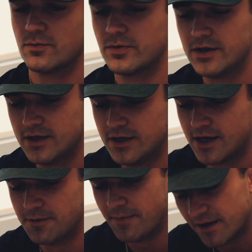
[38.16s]

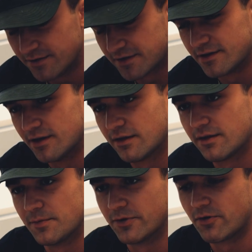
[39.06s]
in May 16th,
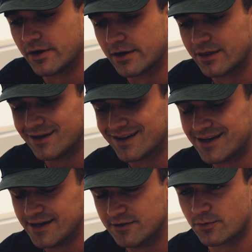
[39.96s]
I'm gonna be running the
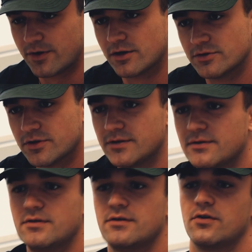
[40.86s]
Keys 100.
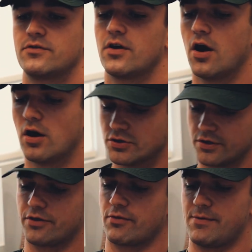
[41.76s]
So it's
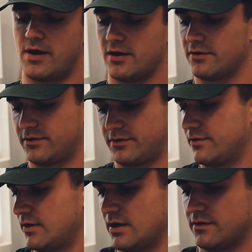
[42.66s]
103
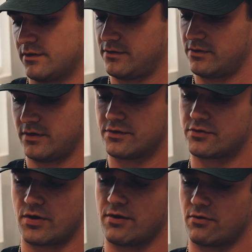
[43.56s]
miles. It's a
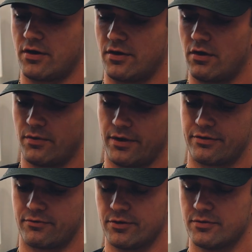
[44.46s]
straight run all the way
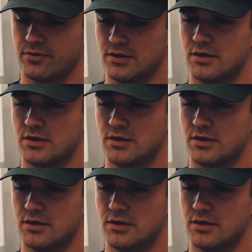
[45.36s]
through.